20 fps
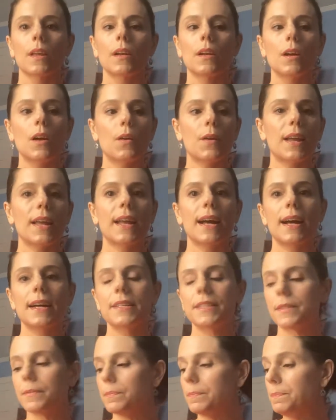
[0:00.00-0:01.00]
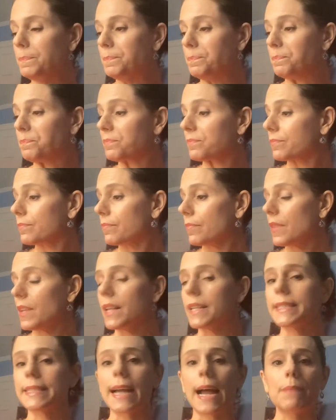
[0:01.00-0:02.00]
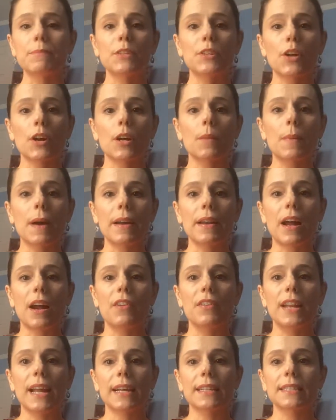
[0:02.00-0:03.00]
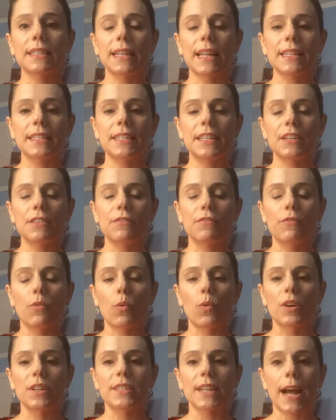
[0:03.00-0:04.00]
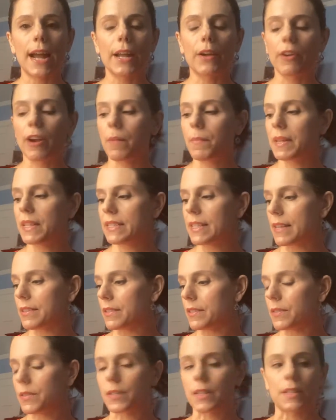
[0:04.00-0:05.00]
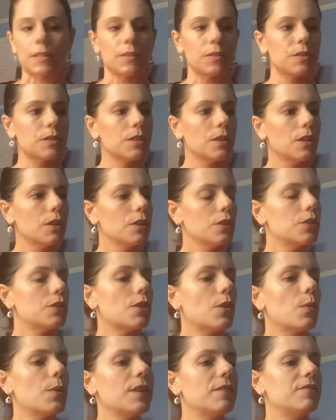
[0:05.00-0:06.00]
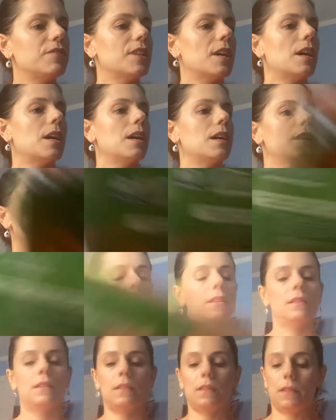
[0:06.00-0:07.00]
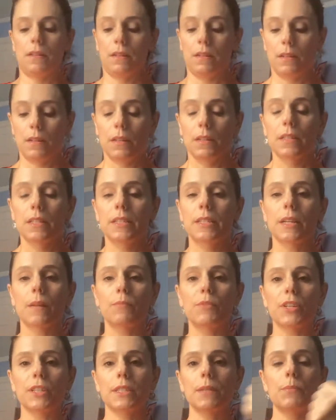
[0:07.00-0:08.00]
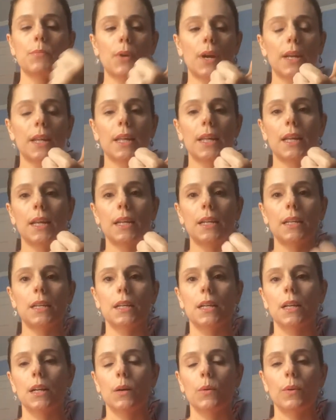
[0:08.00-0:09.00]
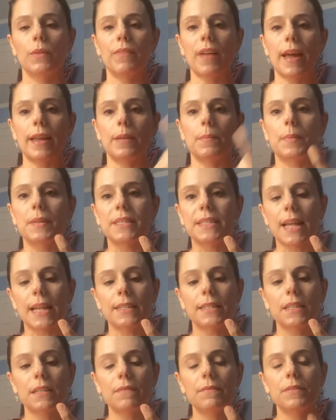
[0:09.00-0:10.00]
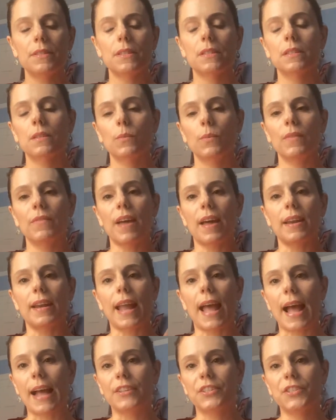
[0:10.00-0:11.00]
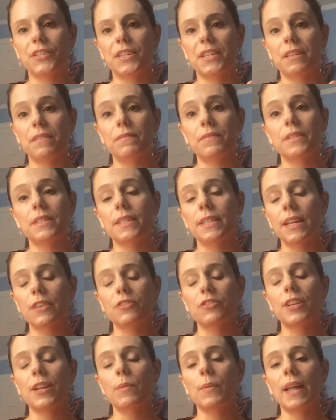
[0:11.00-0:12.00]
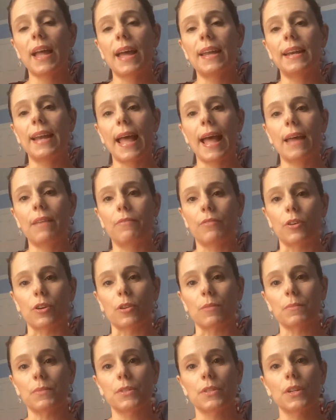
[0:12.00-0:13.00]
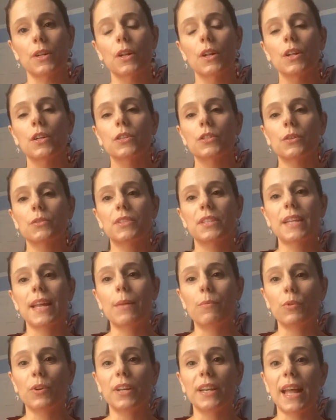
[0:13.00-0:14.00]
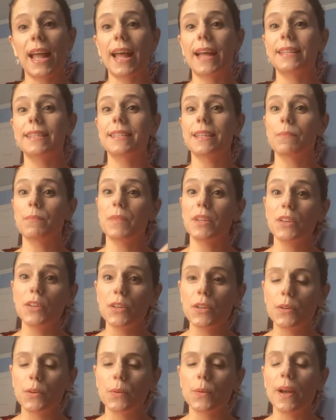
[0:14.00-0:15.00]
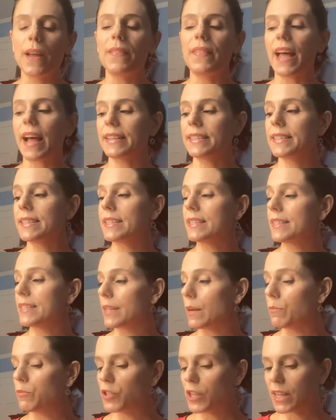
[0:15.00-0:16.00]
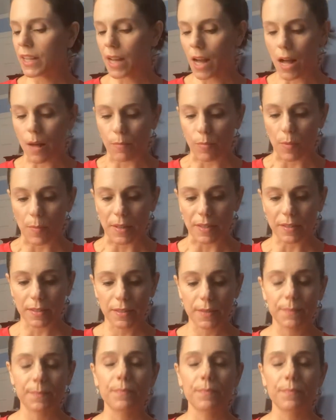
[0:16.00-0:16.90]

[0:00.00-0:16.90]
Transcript: Okay, guys, time to talk about our next lesson for diagramming sentences. So we've done subject and predicate, we've added possessives, we've added adjectives. Yesterday we added adverbs. So today we're going to add something new, and that's subject complements.